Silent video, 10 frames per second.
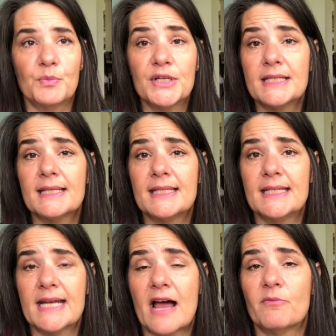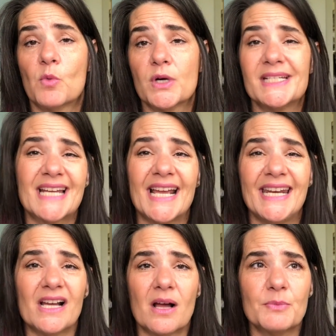Princess did have more
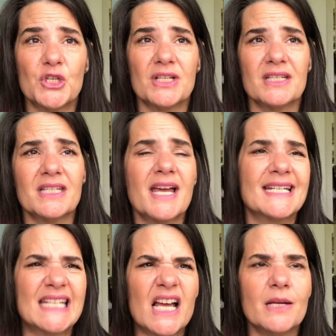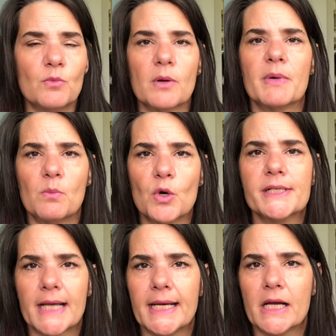dining options, not a ton more, but more
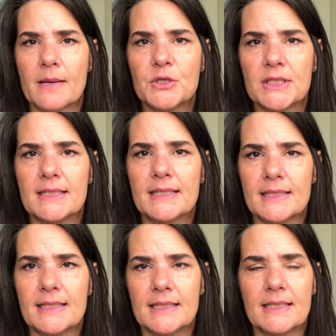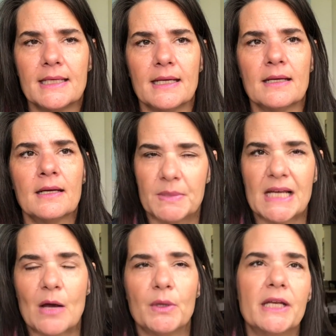dining options than Disney.
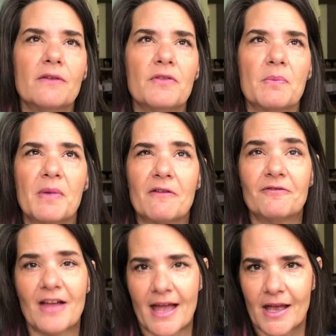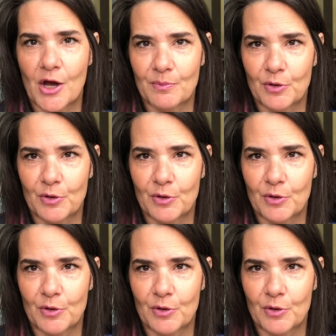I would give the buffet on